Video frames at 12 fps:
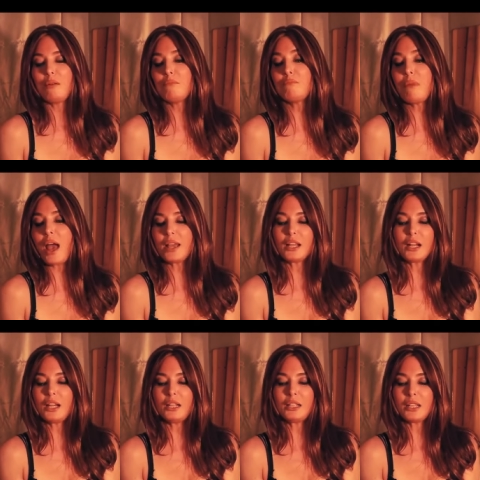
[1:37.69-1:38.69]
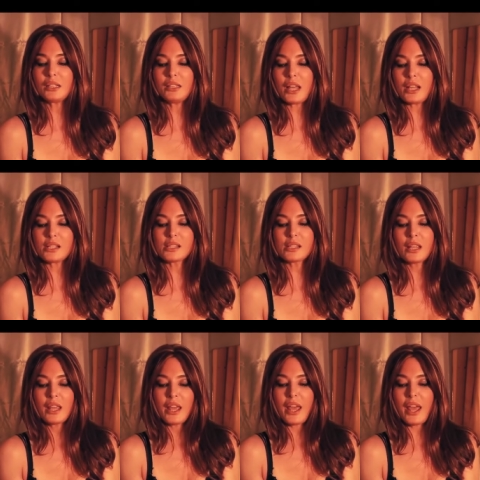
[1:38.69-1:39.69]
My cleaning days
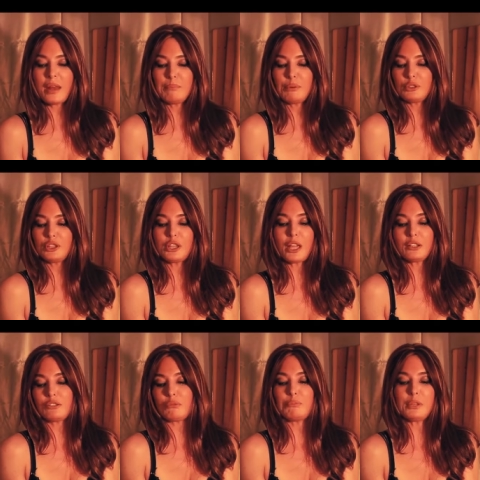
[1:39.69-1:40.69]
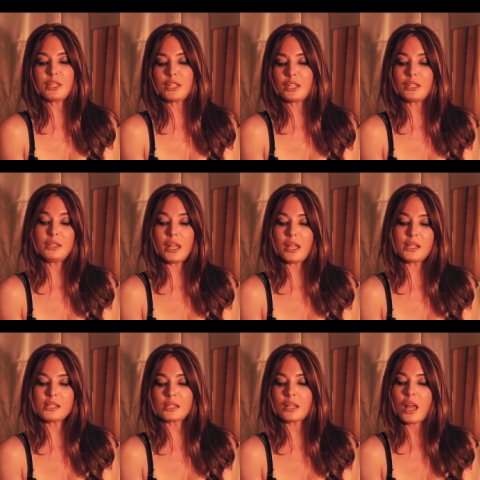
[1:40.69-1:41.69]
and potato picking
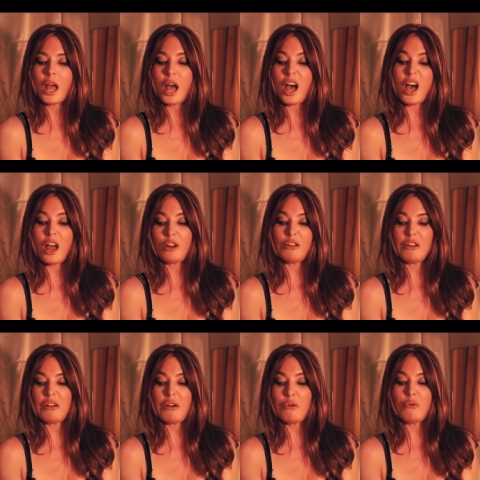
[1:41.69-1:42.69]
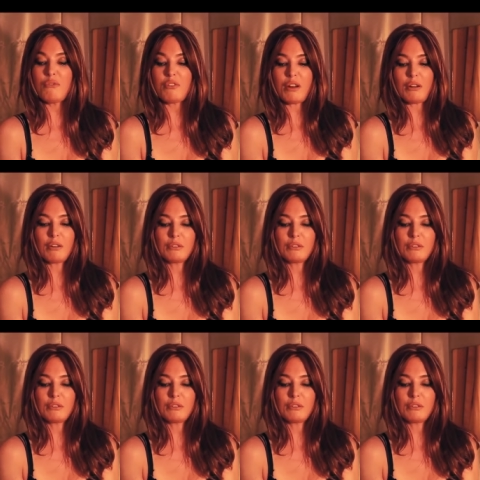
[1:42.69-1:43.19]
days are over.